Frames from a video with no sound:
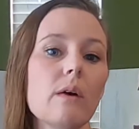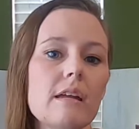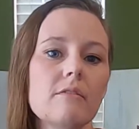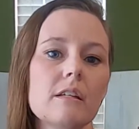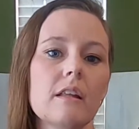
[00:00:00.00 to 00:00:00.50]
and
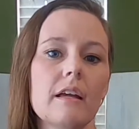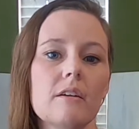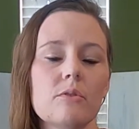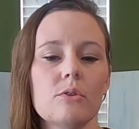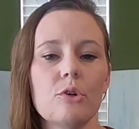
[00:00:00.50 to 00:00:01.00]
wavy
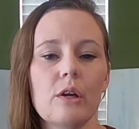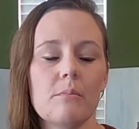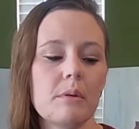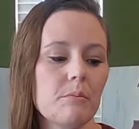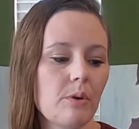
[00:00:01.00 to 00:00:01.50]
like if you're
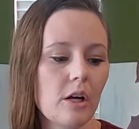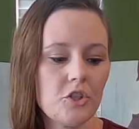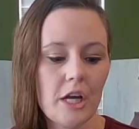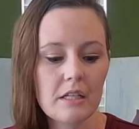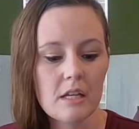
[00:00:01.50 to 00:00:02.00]
doing a big
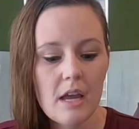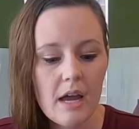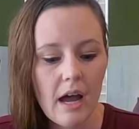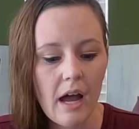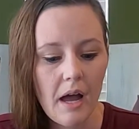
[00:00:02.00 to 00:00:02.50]
project.
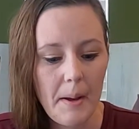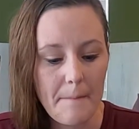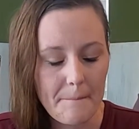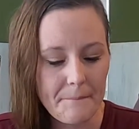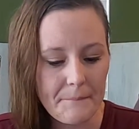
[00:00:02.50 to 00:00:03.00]

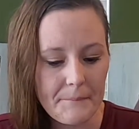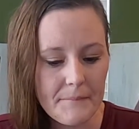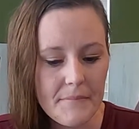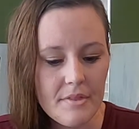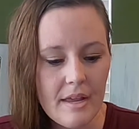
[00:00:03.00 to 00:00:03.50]

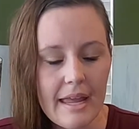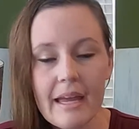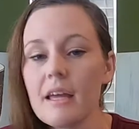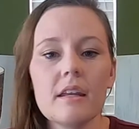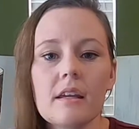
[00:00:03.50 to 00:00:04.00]

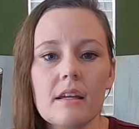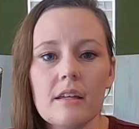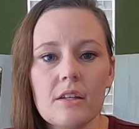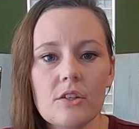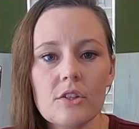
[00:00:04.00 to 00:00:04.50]
And
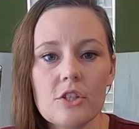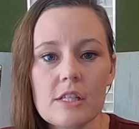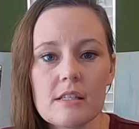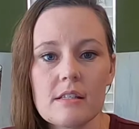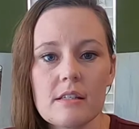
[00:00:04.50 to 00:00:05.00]
you're
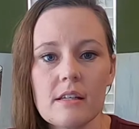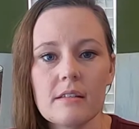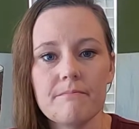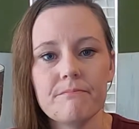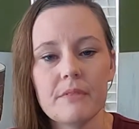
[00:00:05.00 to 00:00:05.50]
just,
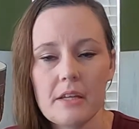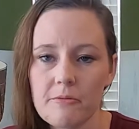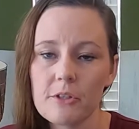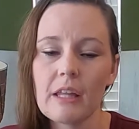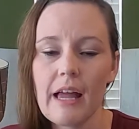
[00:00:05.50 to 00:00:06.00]

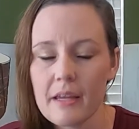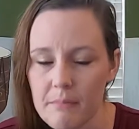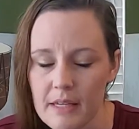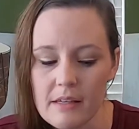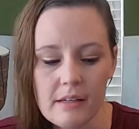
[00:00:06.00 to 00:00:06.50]
if you're
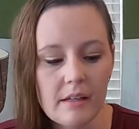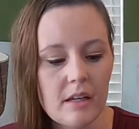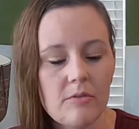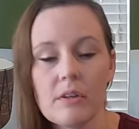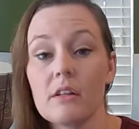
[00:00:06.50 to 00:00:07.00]
like me,
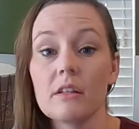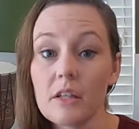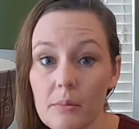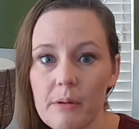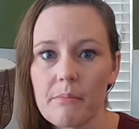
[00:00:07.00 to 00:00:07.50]
gonna feel a
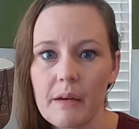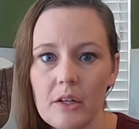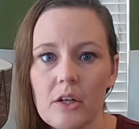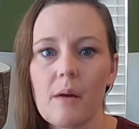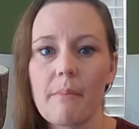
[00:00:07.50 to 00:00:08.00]
little bit
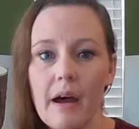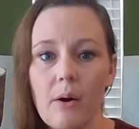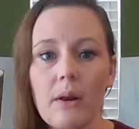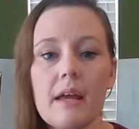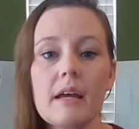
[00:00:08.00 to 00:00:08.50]
better
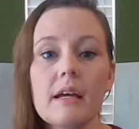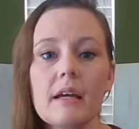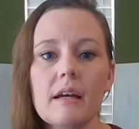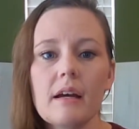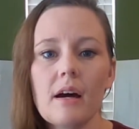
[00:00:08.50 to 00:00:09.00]
about,
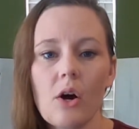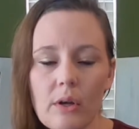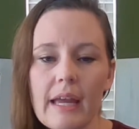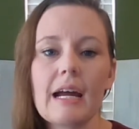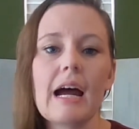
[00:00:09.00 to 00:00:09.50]

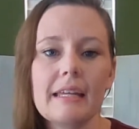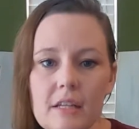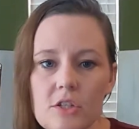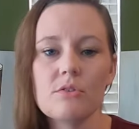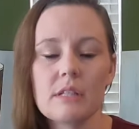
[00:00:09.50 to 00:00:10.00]
okay, I
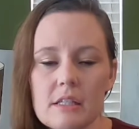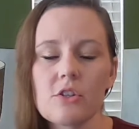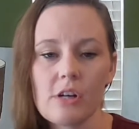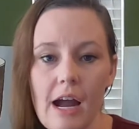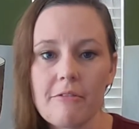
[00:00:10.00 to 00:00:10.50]
can do
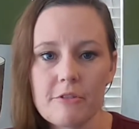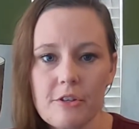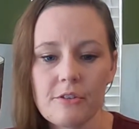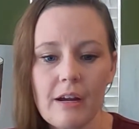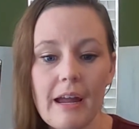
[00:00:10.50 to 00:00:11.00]
this
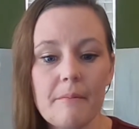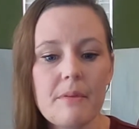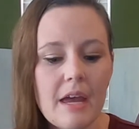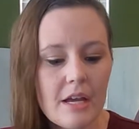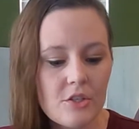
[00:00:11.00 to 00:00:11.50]
craft,
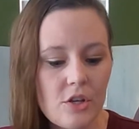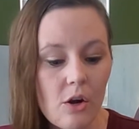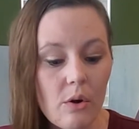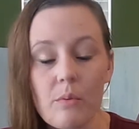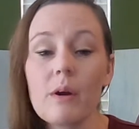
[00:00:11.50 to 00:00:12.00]
right?
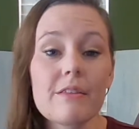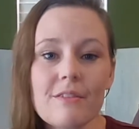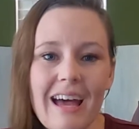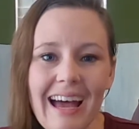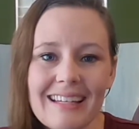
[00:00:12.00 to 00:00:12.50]
So
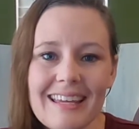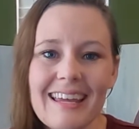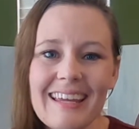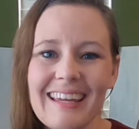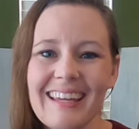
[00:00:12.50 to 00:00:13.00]
with that,